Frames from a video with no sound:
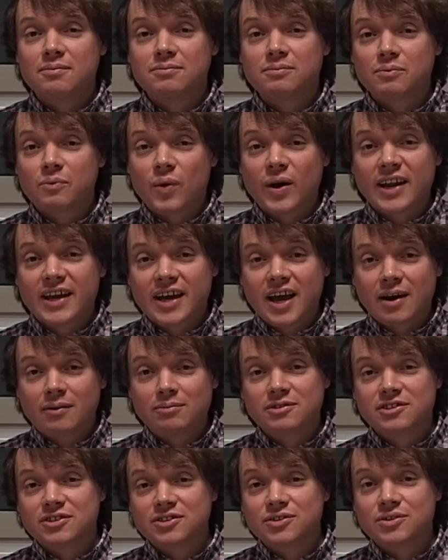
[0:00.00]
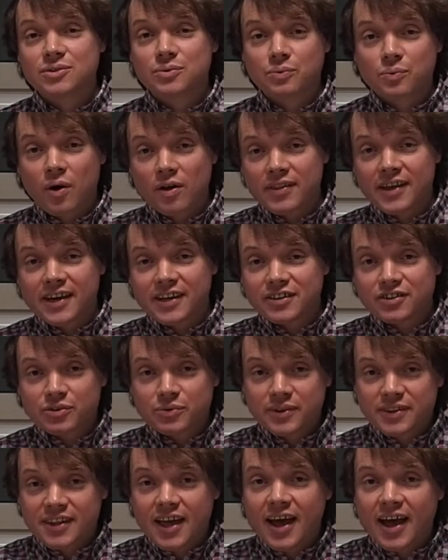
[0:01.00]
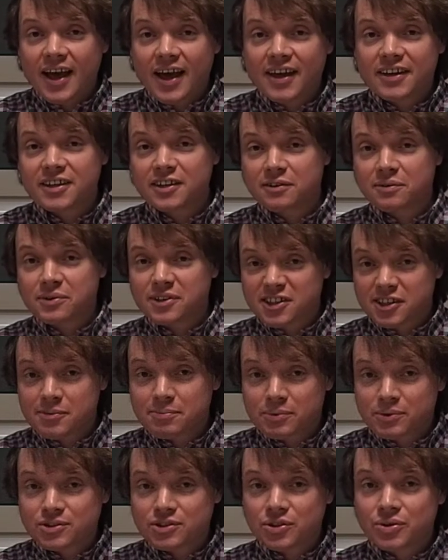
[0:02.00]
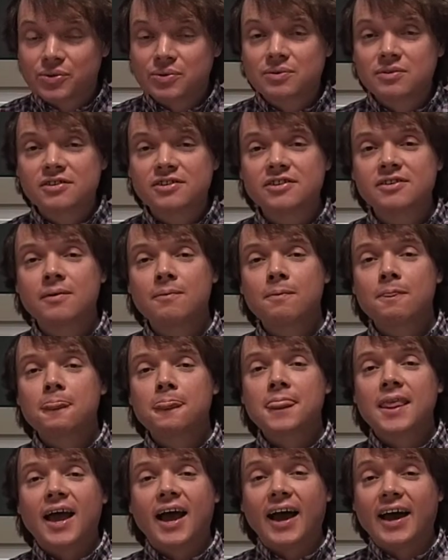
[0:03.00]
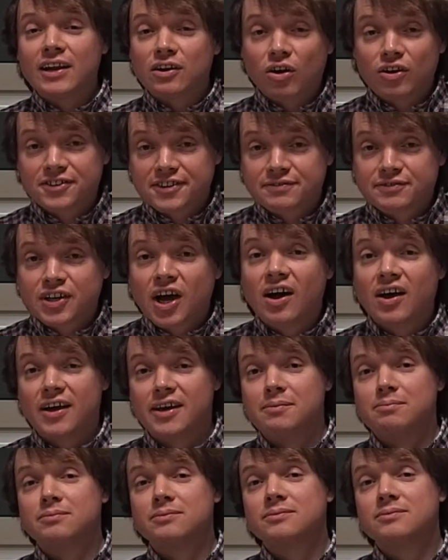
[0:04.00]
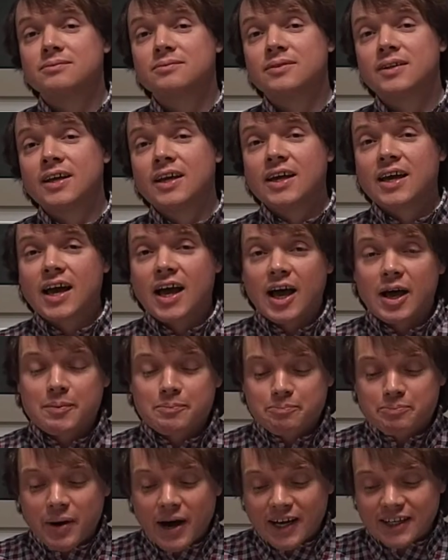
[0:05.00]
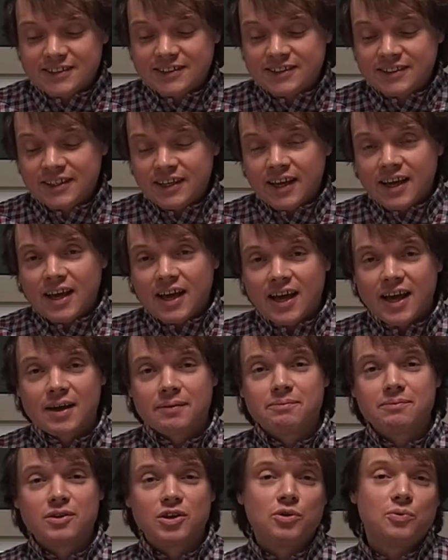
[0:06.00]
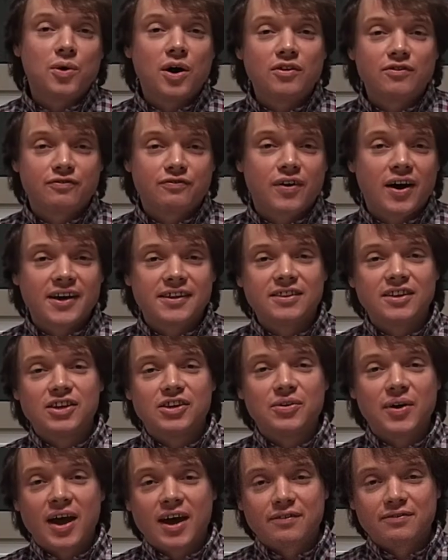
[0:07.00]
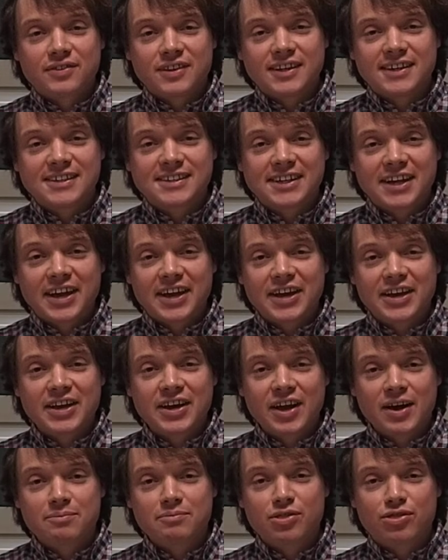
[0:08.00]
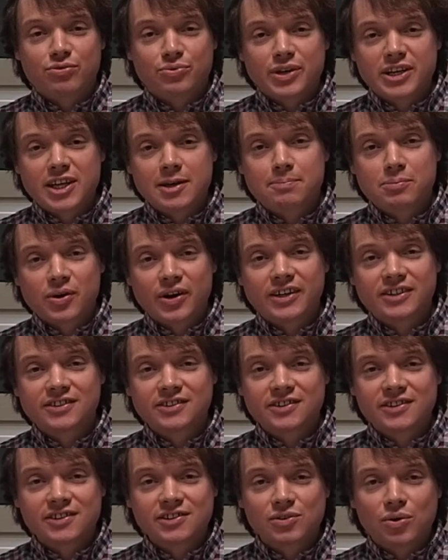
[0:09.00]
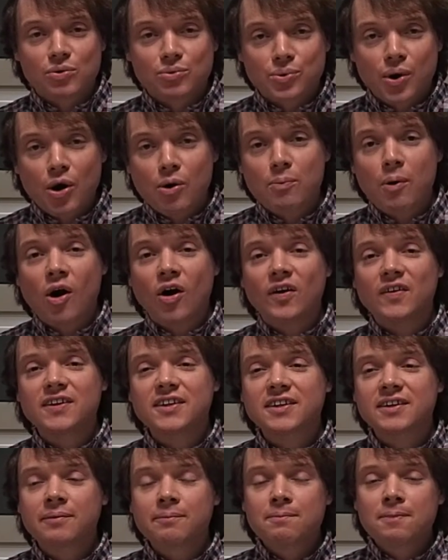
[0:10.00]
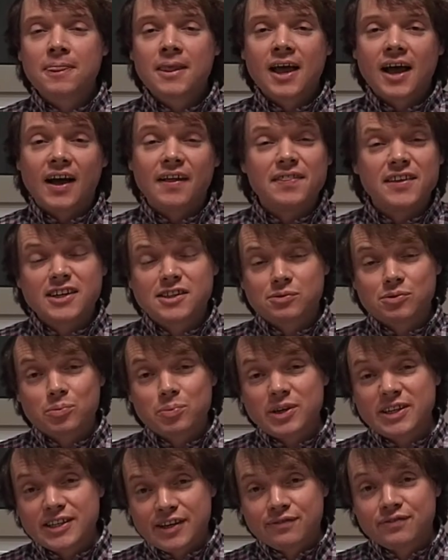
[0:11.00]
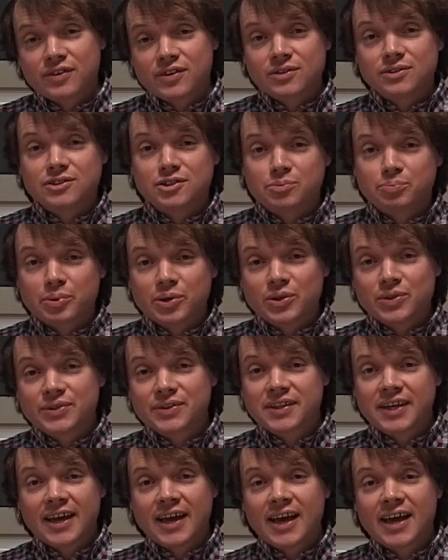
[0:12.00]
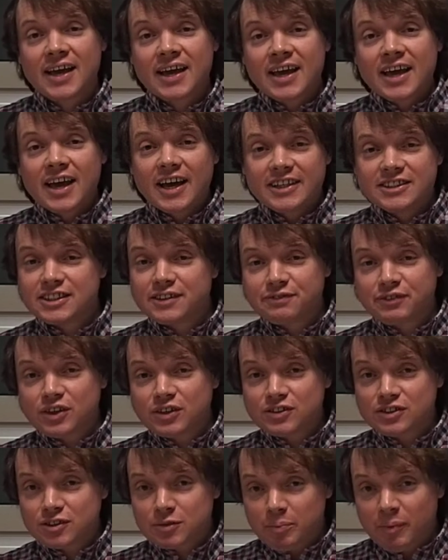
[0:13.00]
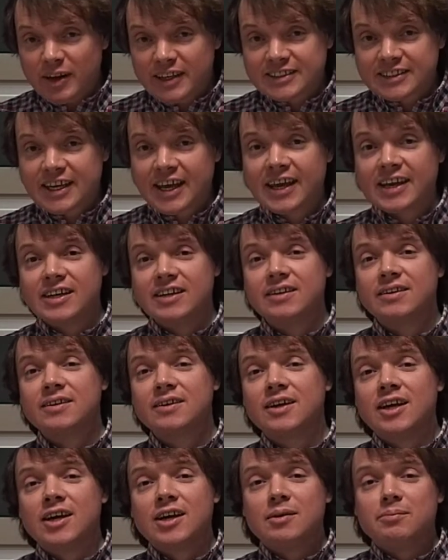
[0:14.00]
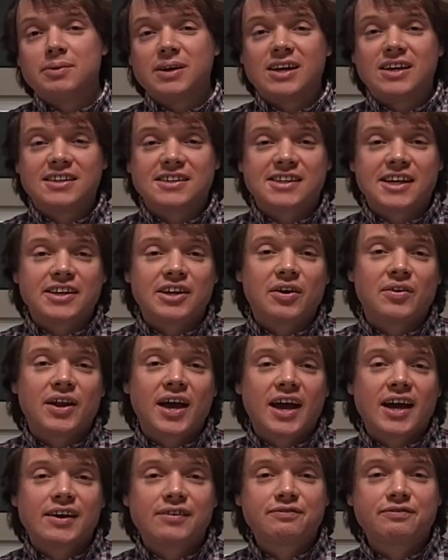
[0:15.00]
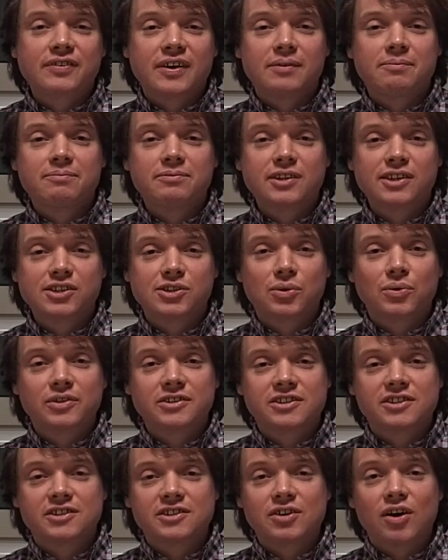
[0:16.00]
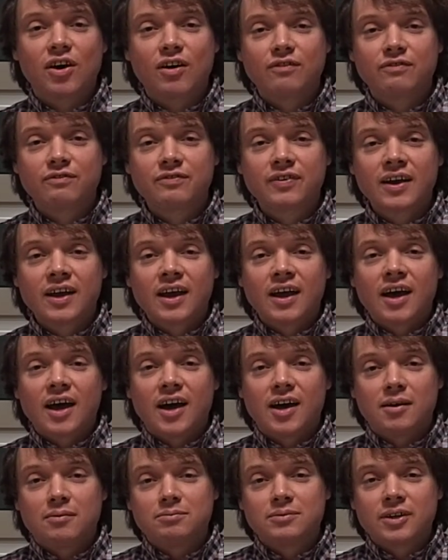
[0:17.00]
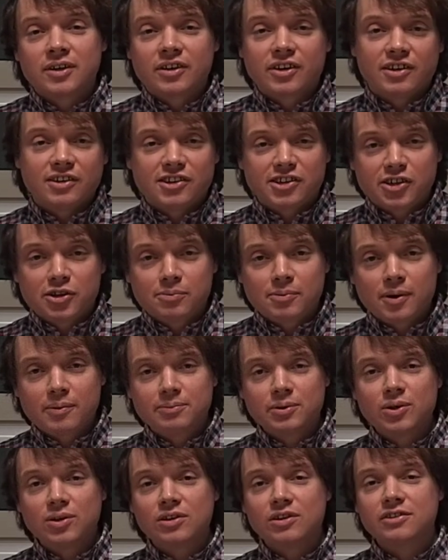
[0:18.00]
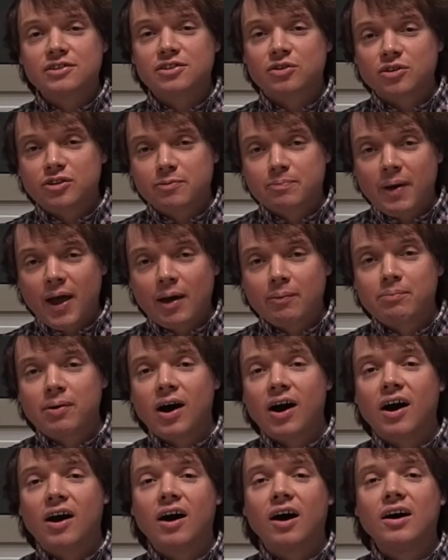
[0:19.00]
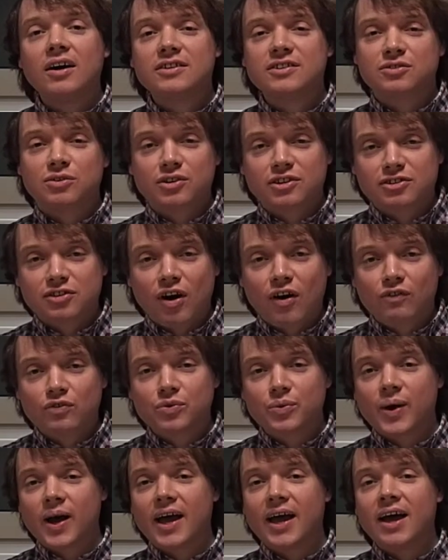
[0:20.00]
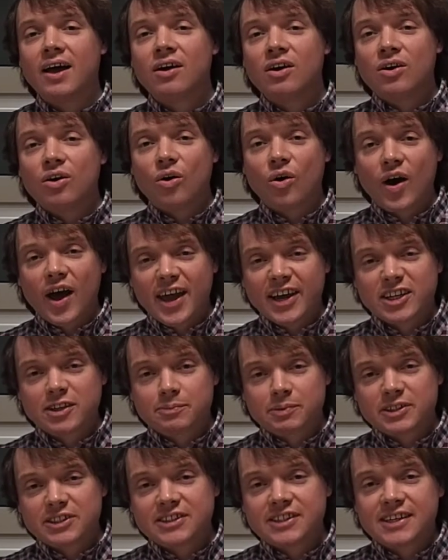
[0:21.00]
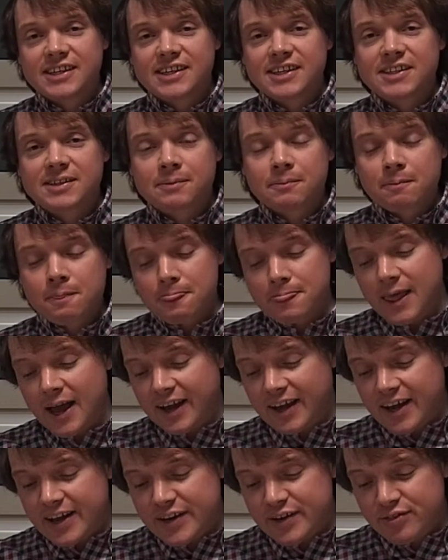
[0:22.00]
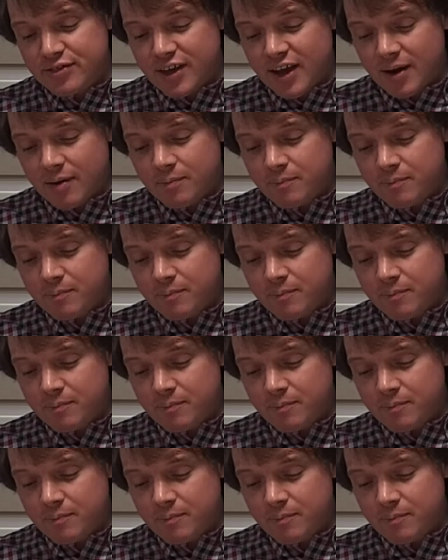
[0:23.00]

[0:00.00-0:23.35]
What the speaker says: when it comes to what they can do with their hands with simple tools, and lots of time. But you won't find that you have things like 3D printers or robots, and these would be difficult to build there and difficult to maintain because they don't have the sources of consumables or spare parts or software or expertise, that kind of thing.